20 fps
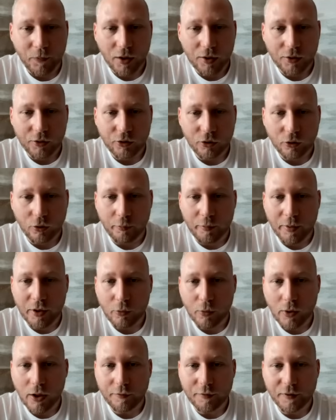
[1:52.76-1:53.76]
So be
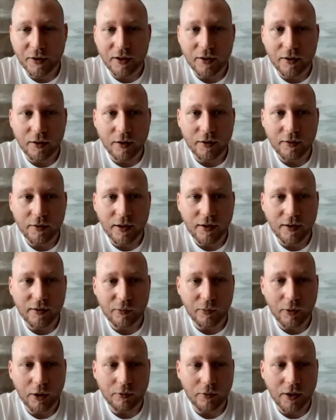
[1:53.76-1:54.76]
aware of that as
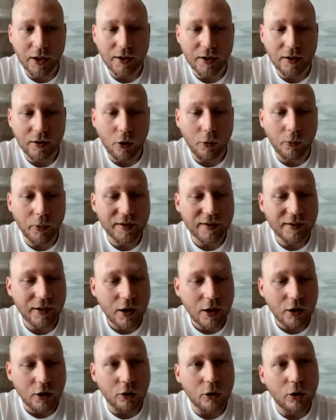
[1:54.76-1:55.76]
well, right? And always
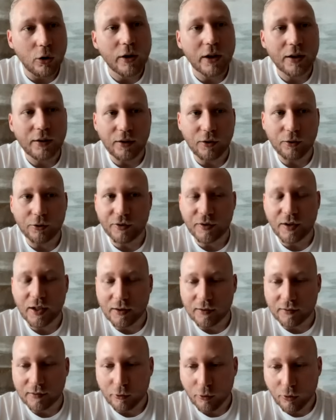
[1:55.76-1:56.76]
look at those
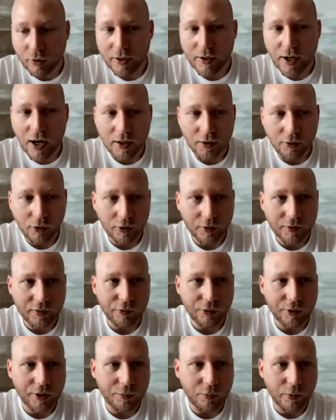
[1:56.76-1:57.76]
things. Look at unlocks.
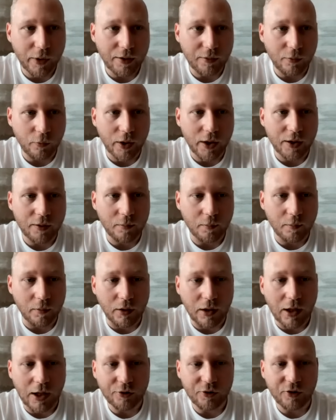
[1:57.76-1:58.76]
Look at when
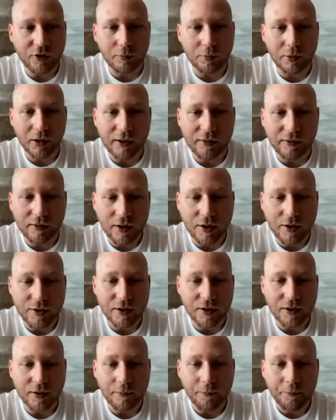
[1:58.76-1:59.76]
large supplies are
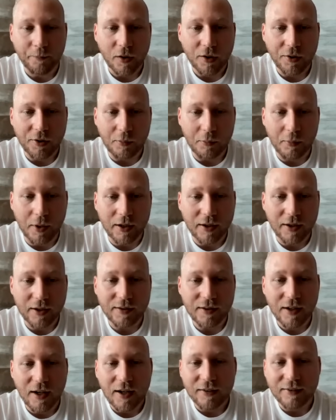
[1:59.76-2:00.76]
hitting the
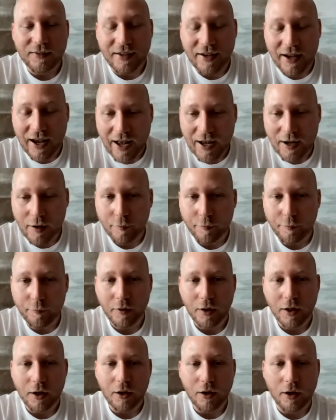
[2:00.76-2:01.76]
market that have
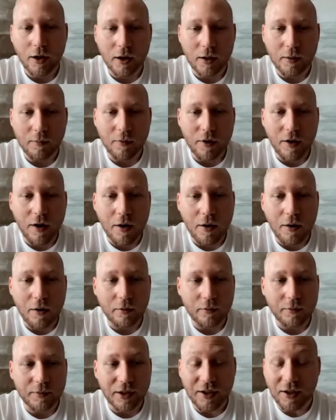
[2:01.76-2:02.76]

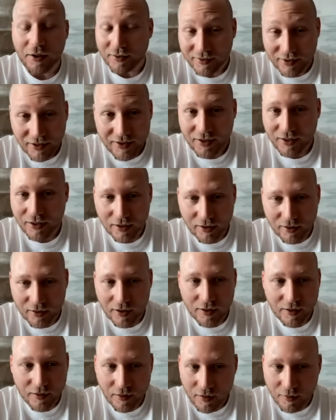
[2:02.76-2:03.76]
that are sitting
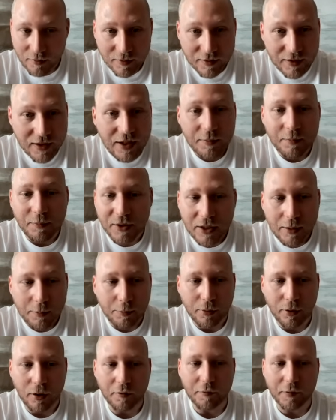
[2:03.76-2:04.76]
in deep
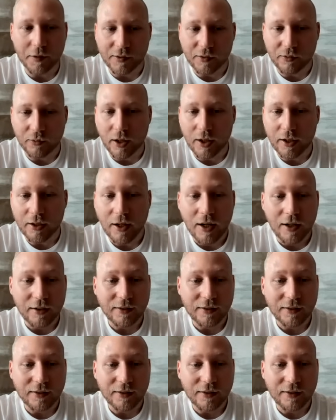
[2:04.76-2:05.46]
profits, right?